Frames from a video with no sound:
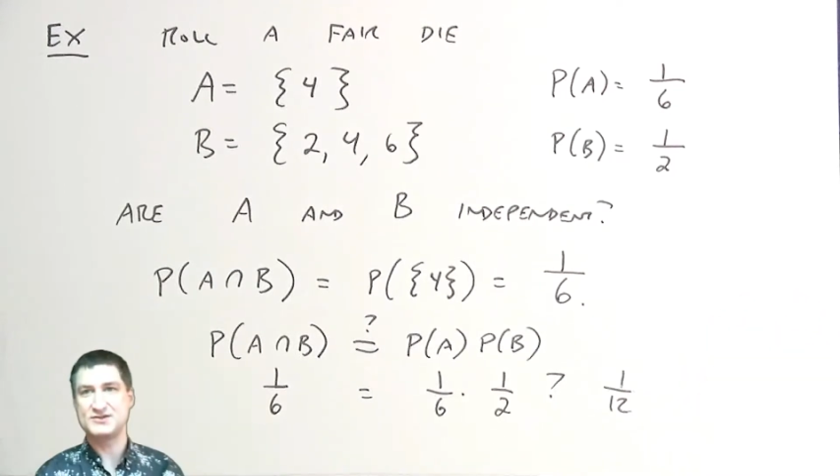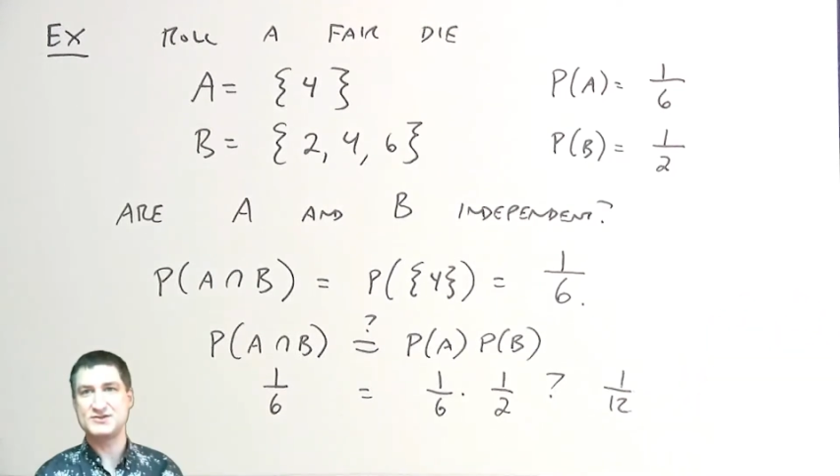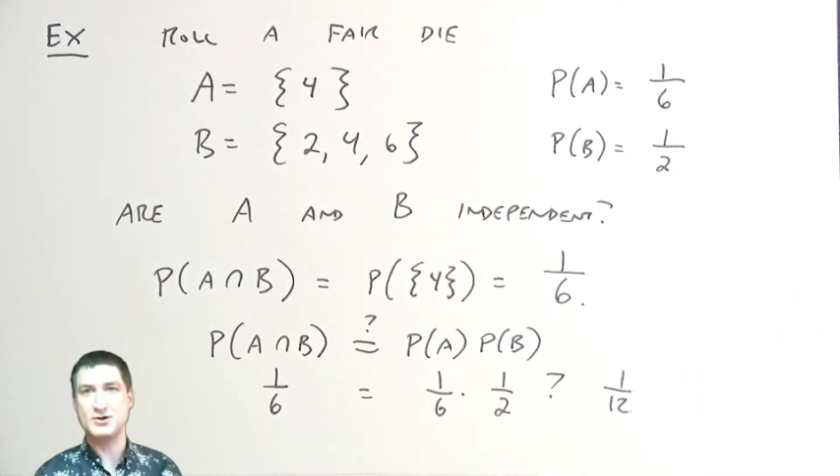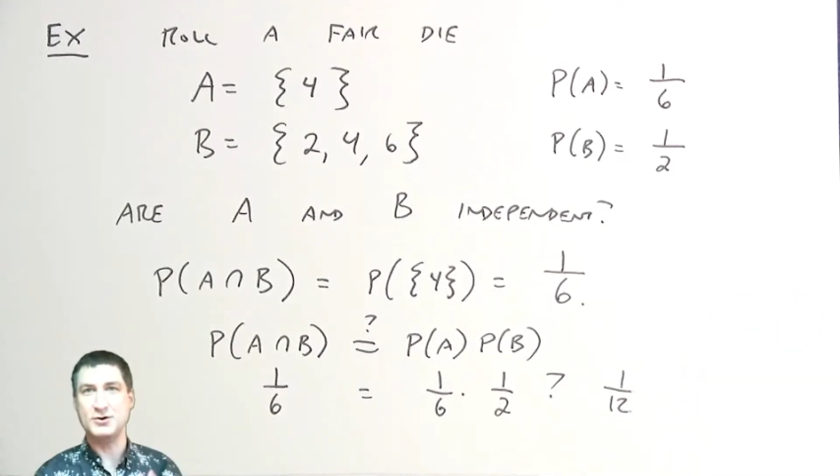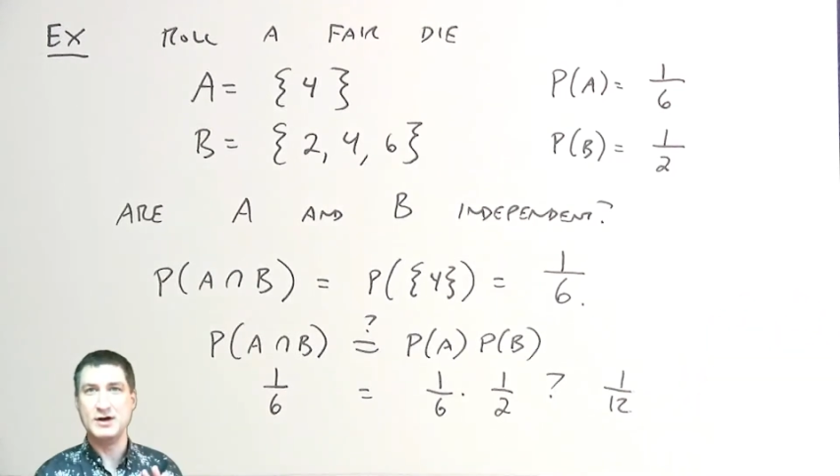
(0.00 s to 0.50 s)

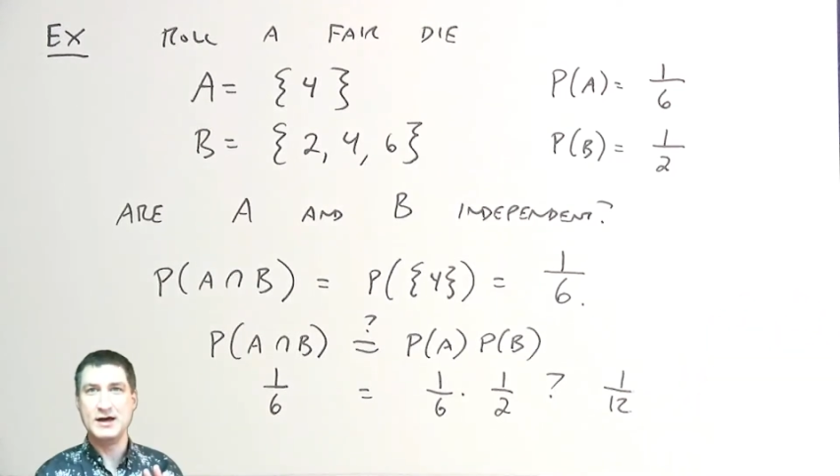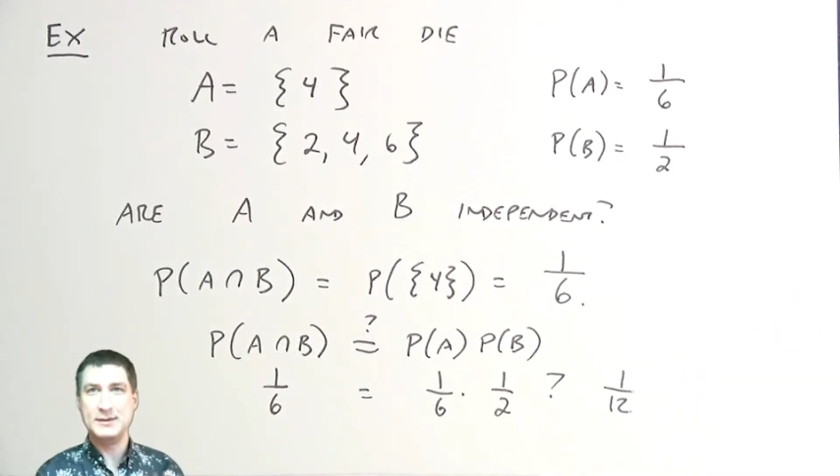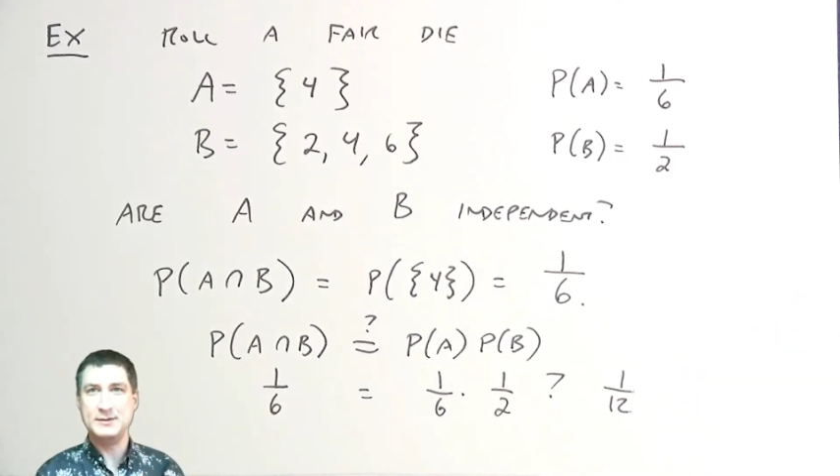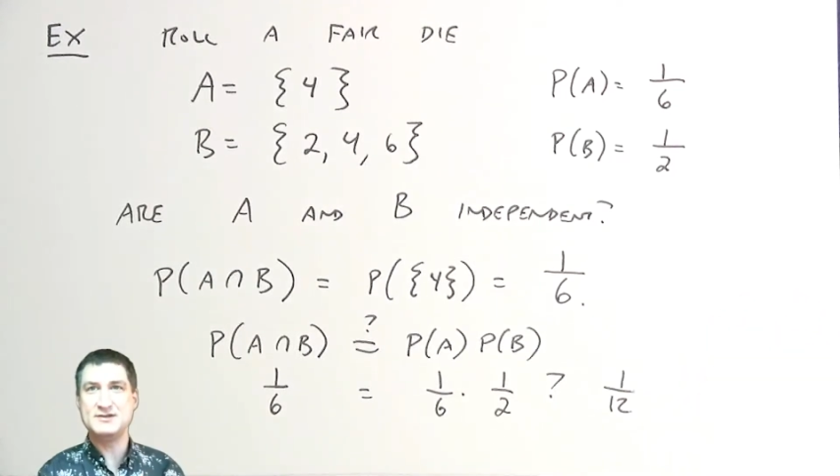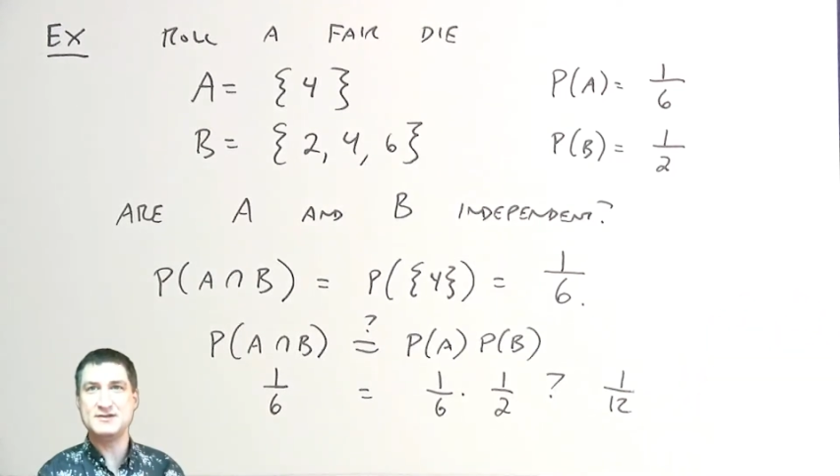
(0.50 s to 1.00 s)
So
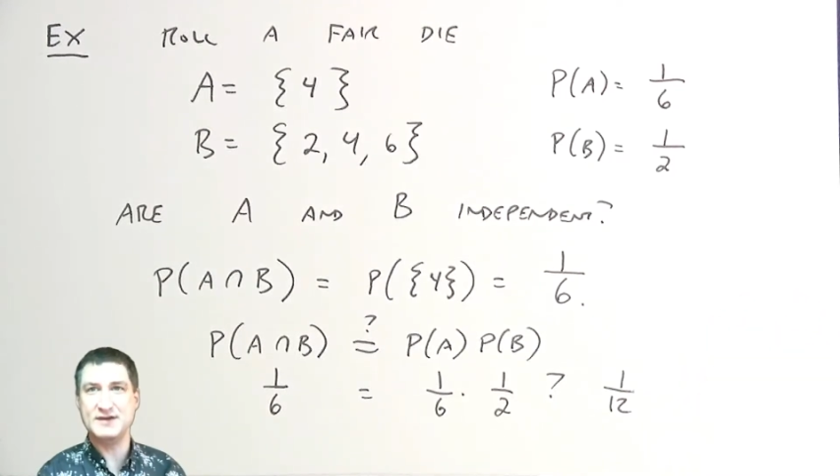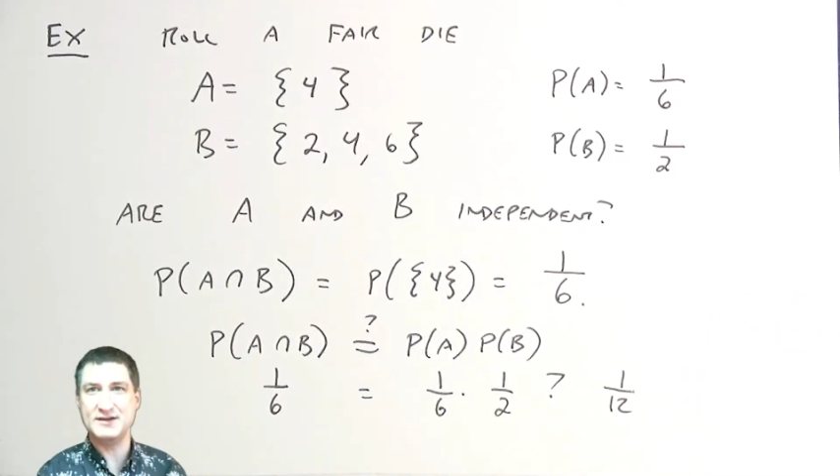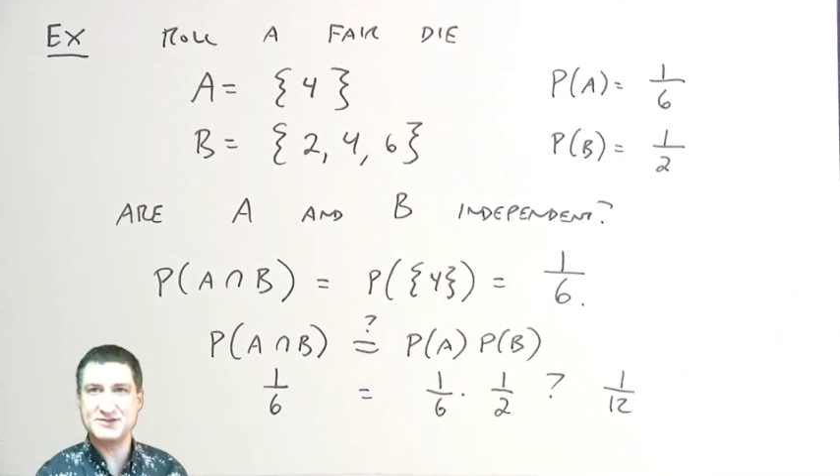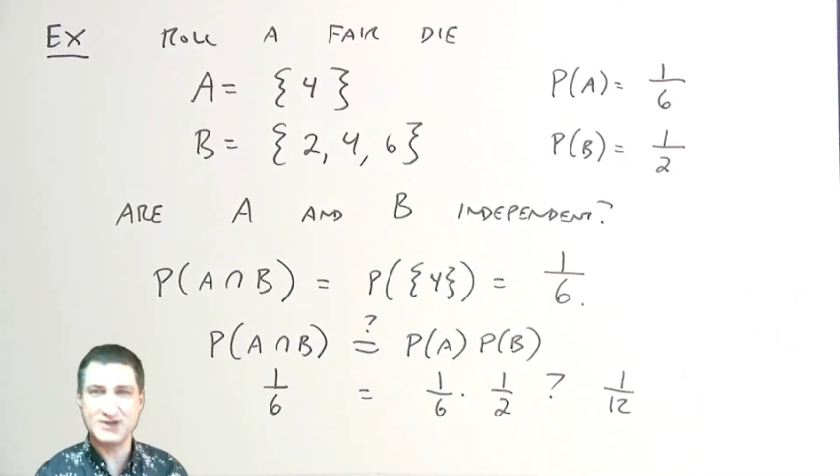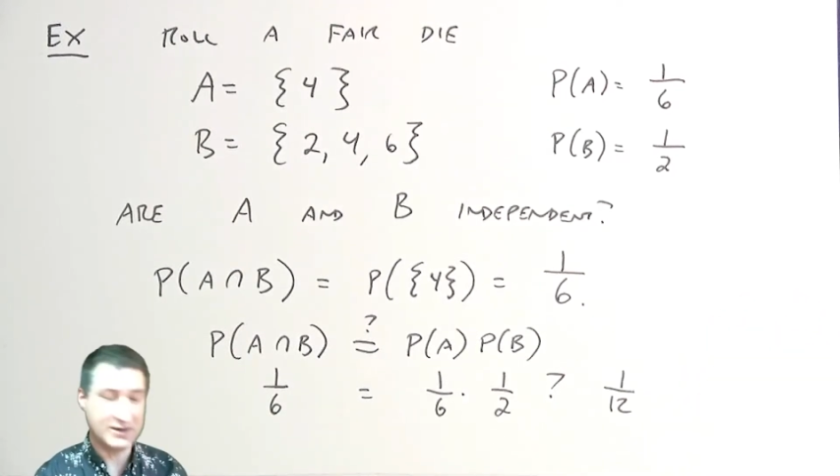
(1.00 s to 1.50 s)
these
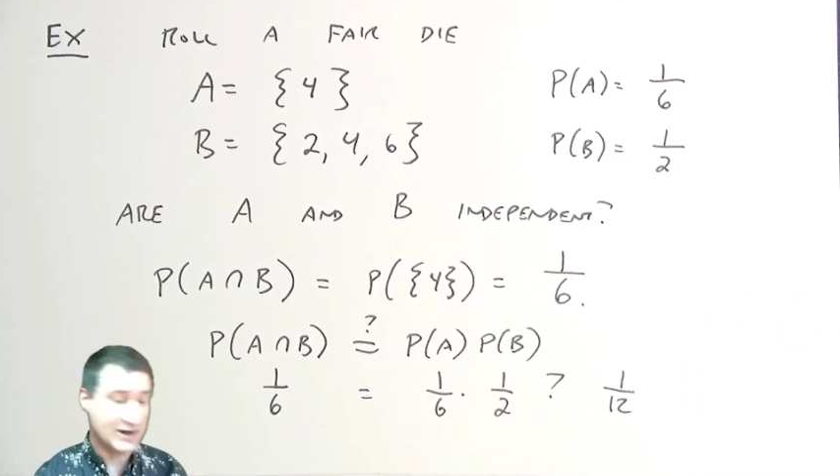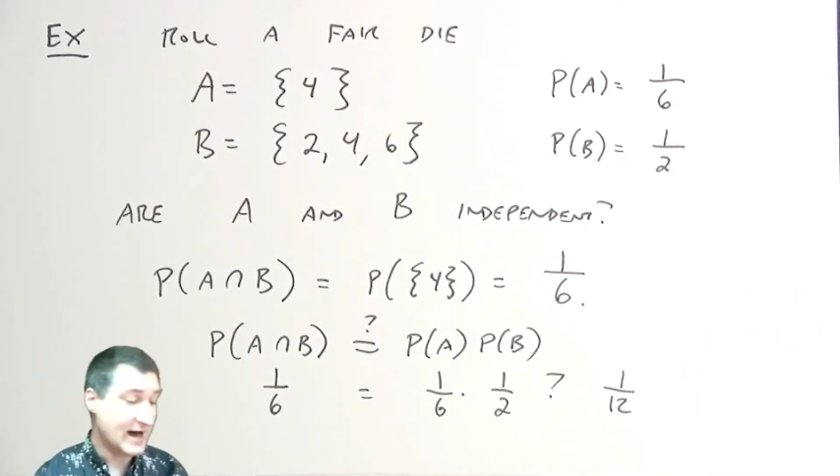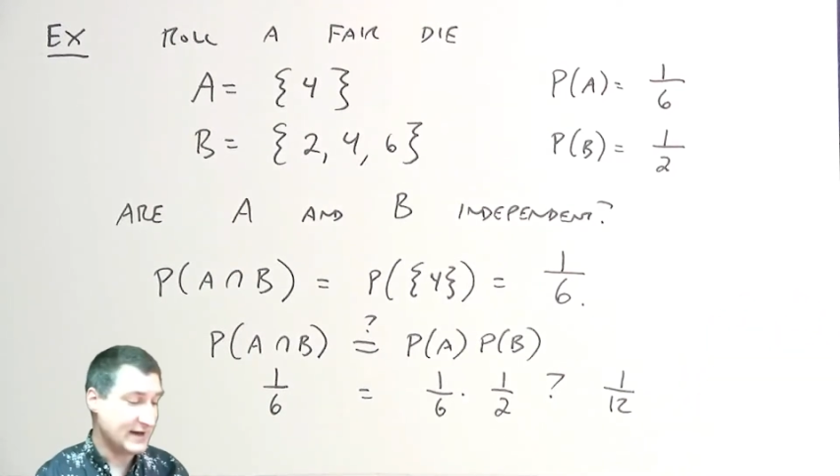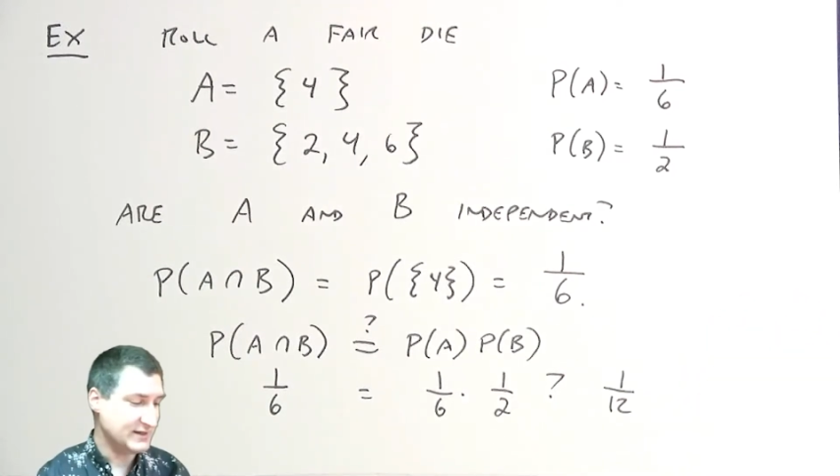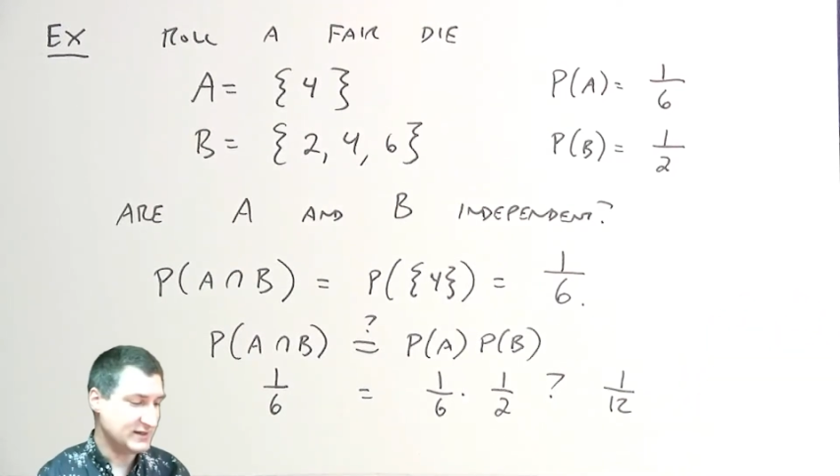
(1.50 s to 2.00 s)
events are
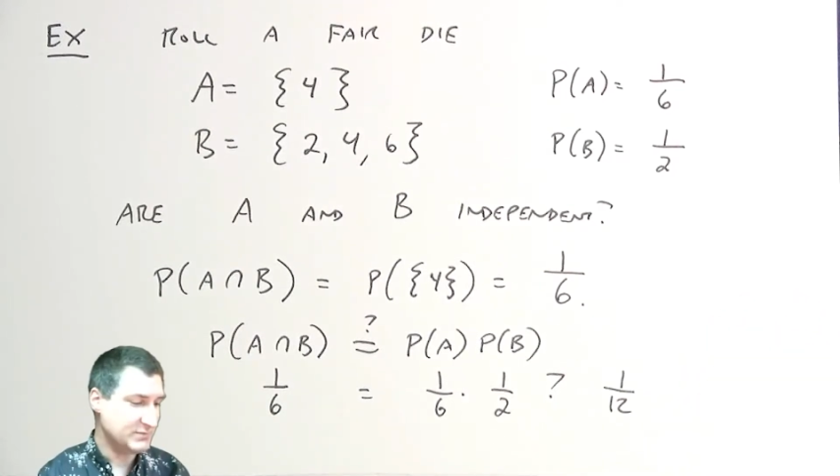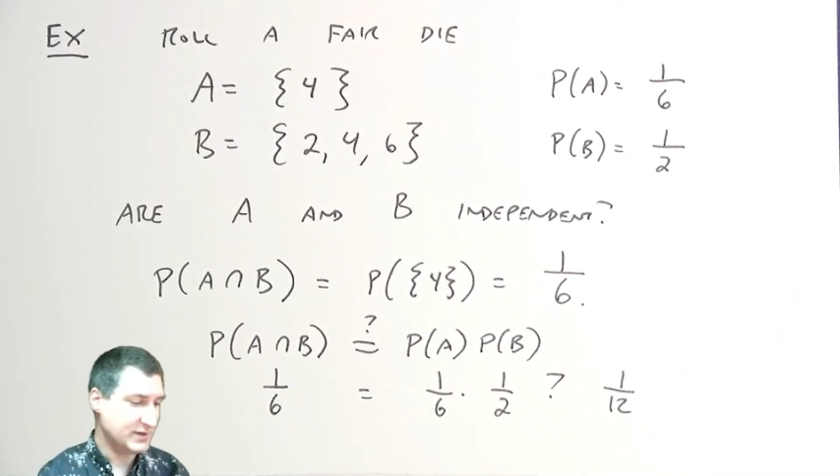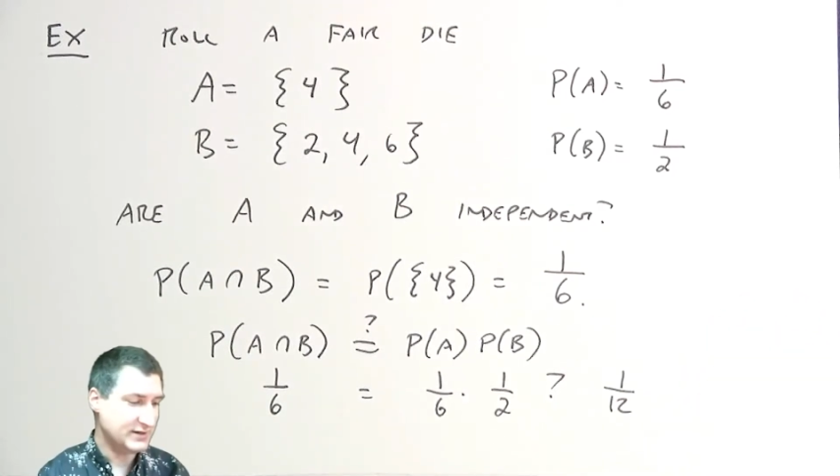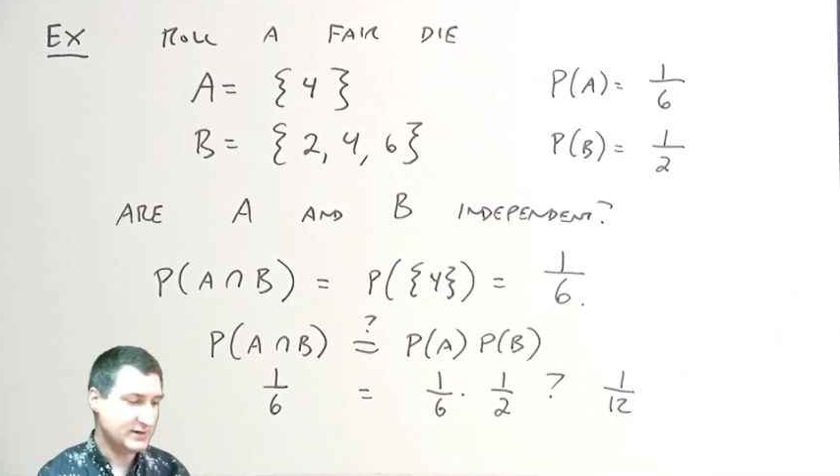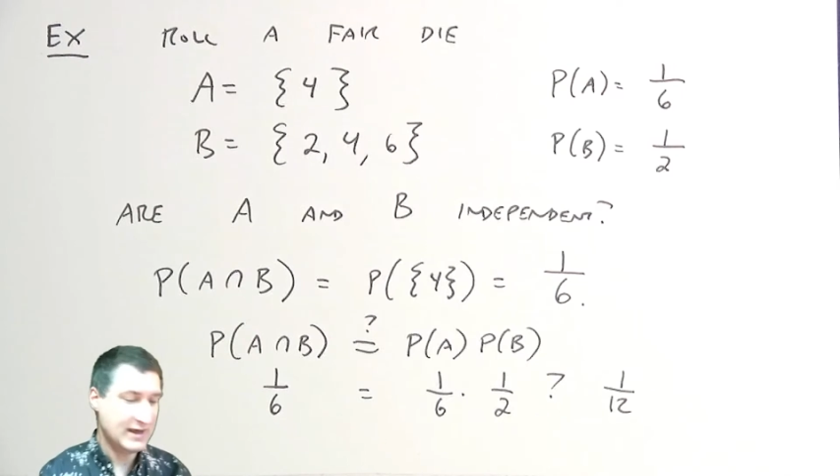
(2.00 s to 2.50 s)
not
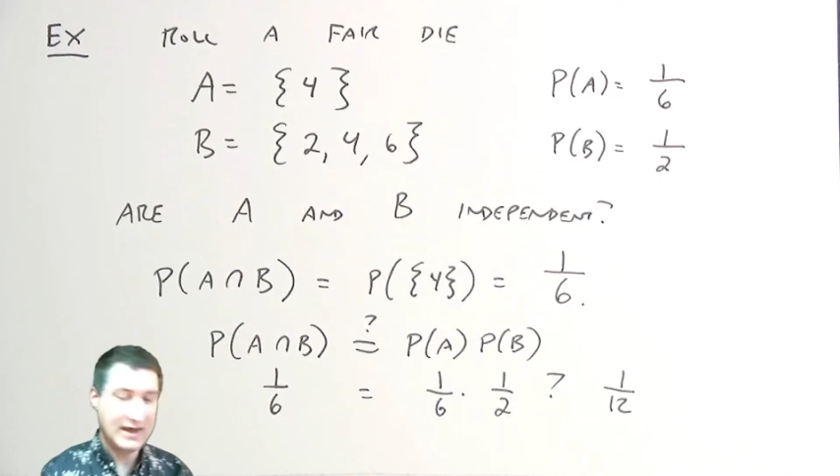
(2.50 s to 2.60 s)
independent.